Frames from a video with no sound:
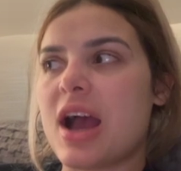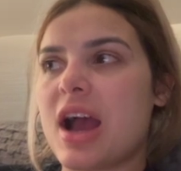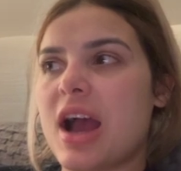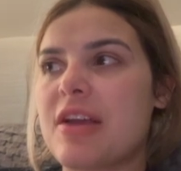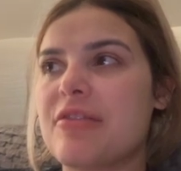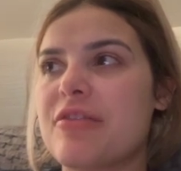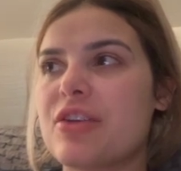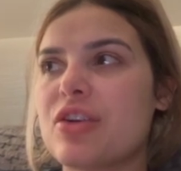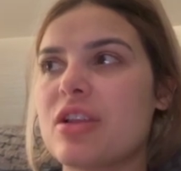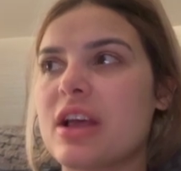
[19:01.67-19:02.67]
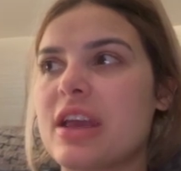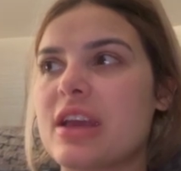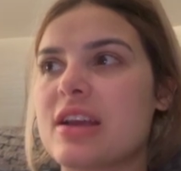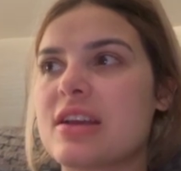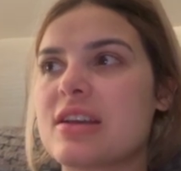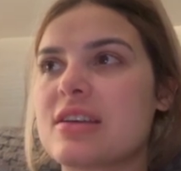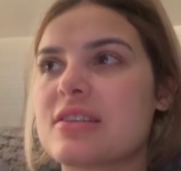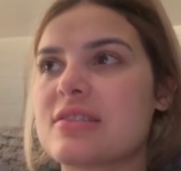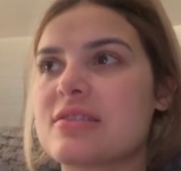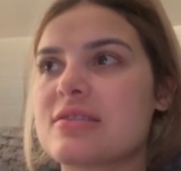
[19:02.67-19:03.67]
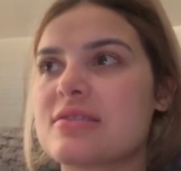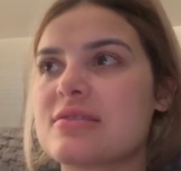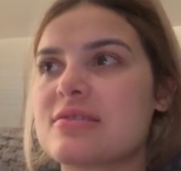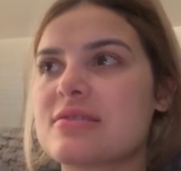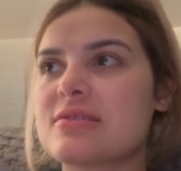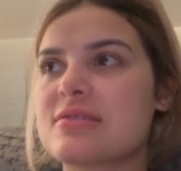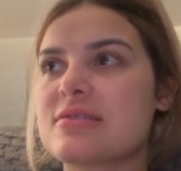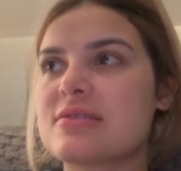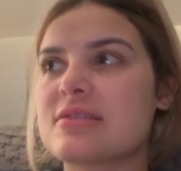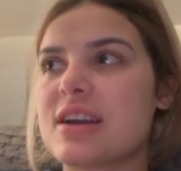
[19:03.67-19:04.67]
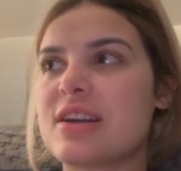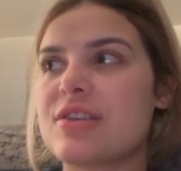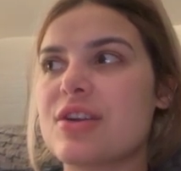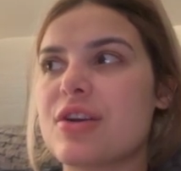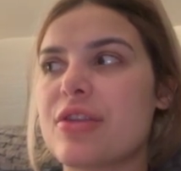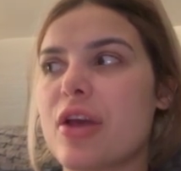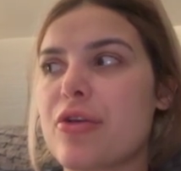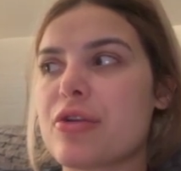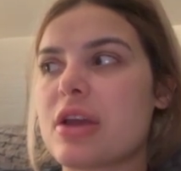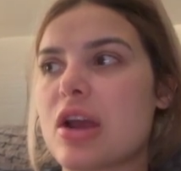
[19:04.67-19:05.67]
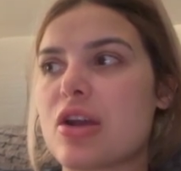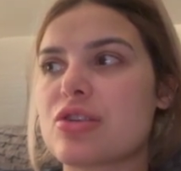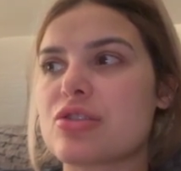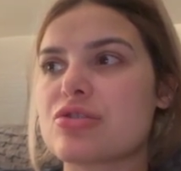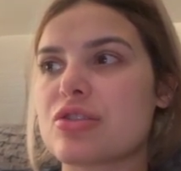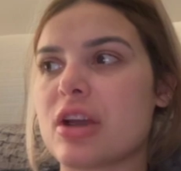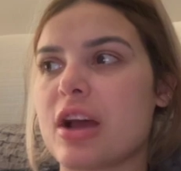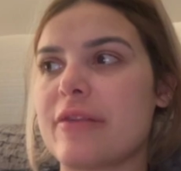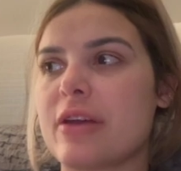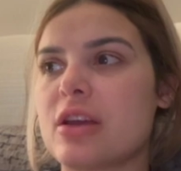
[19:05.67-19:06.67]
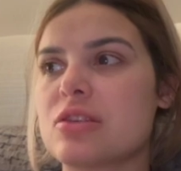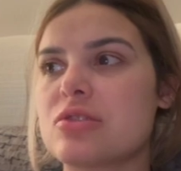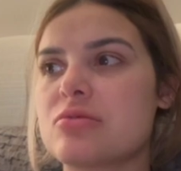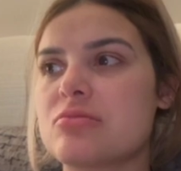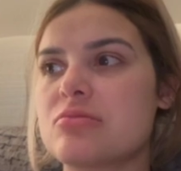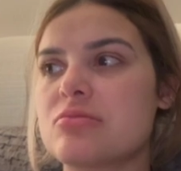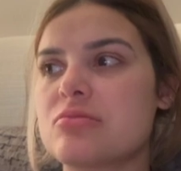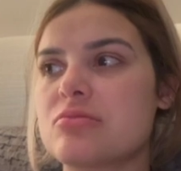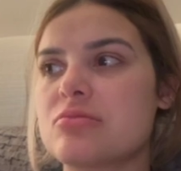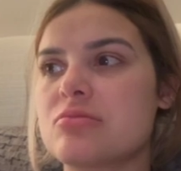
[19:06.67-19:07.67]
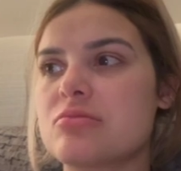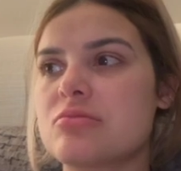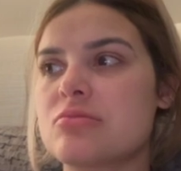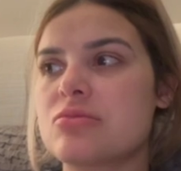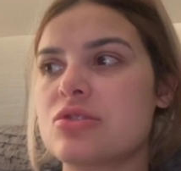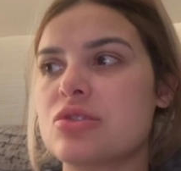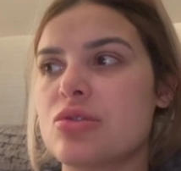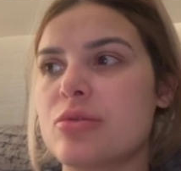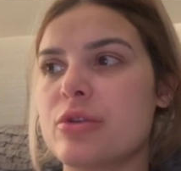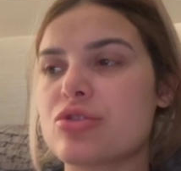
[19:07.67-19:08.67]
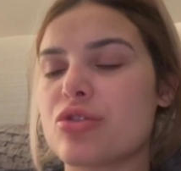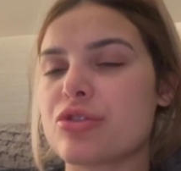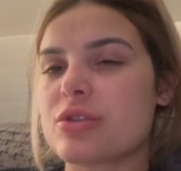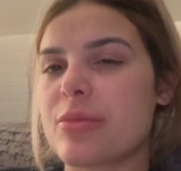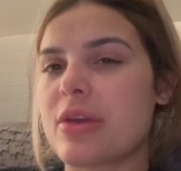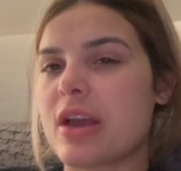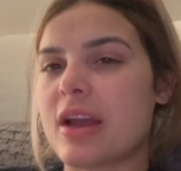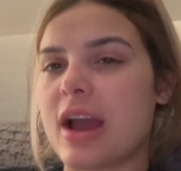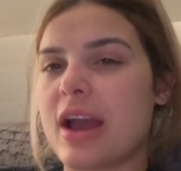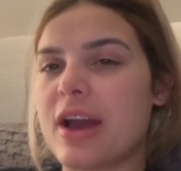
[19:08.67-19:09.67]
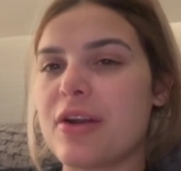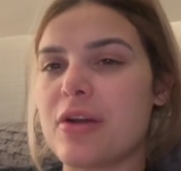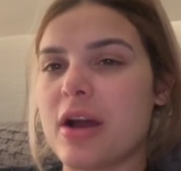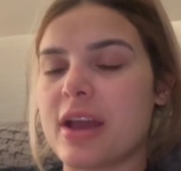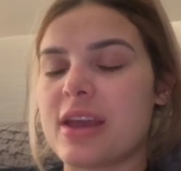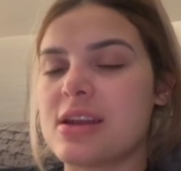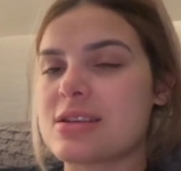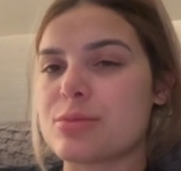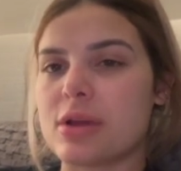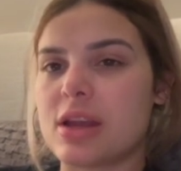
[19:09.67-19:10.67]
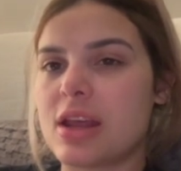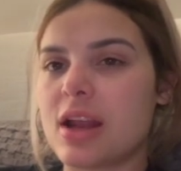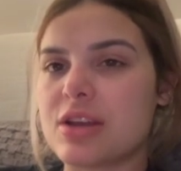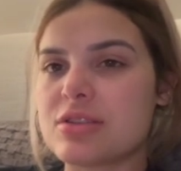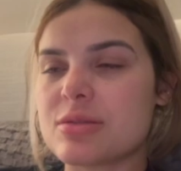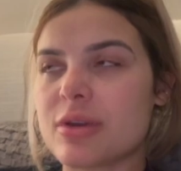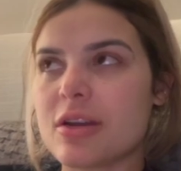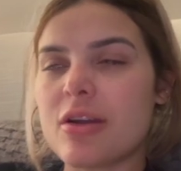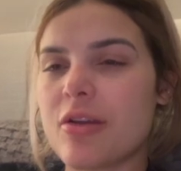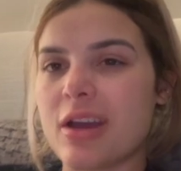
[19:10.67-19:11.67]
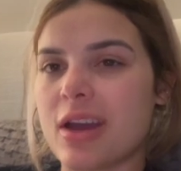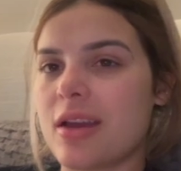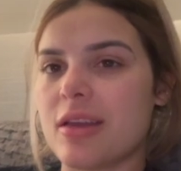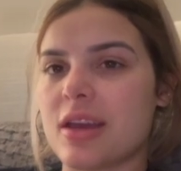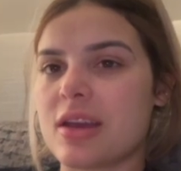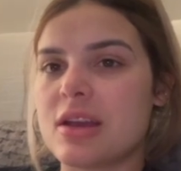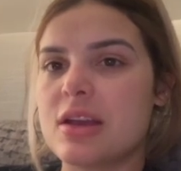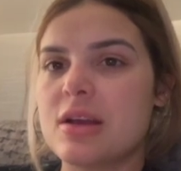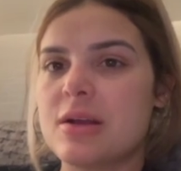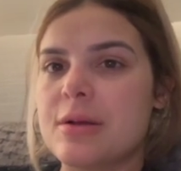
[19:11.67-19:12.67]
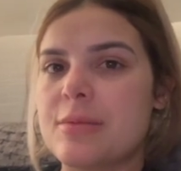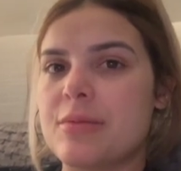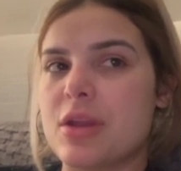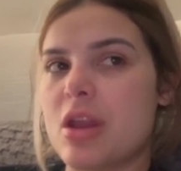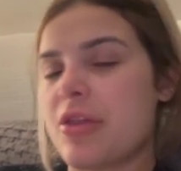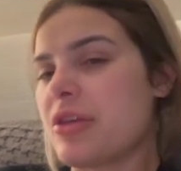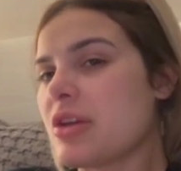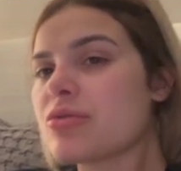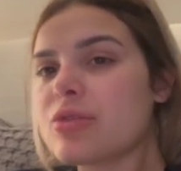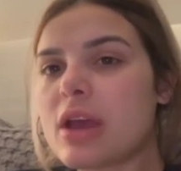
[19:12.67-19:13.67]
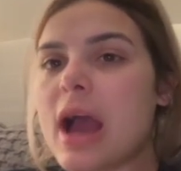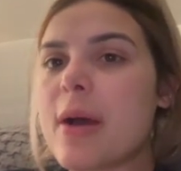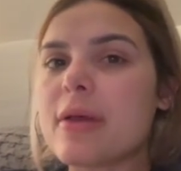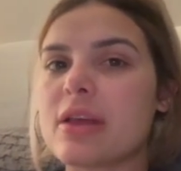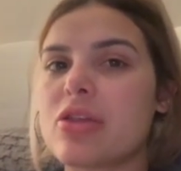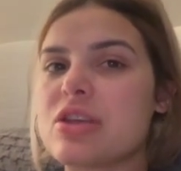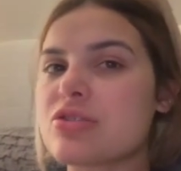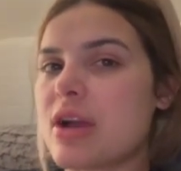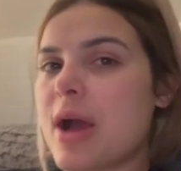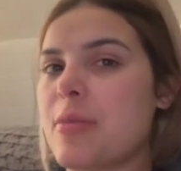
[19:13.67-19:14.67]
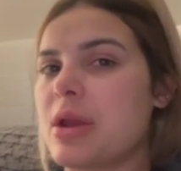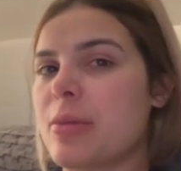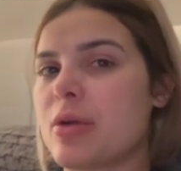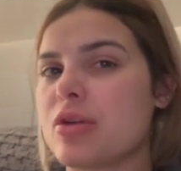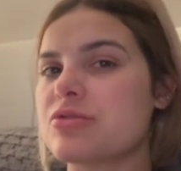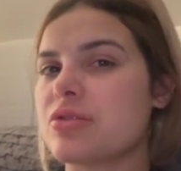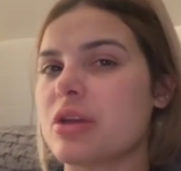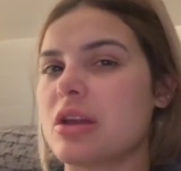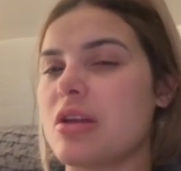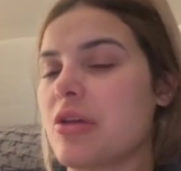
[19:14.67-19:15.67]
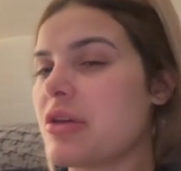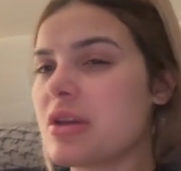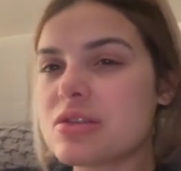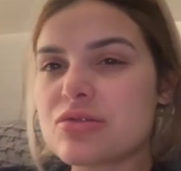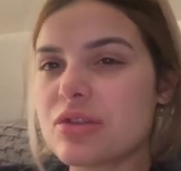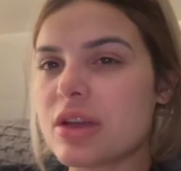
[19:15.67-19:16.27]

I feel like, I don't know, the other characters are like kind of like two-dimensional or something. Like, I don't know, I can't explain it. I'm like, okay, like, nothing's really like, things are happening, but also like nothing is really